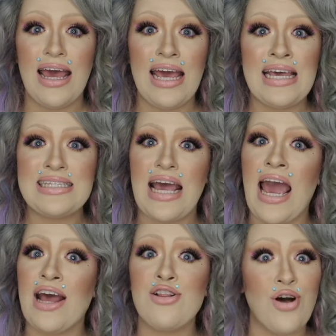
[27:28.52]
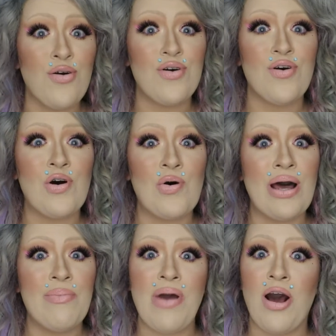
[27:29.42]
is a
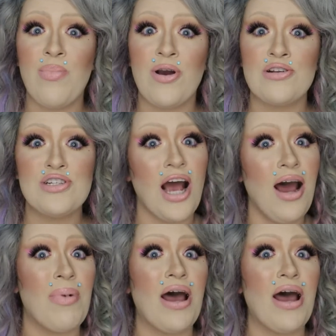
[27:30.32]
local Melbourne shop,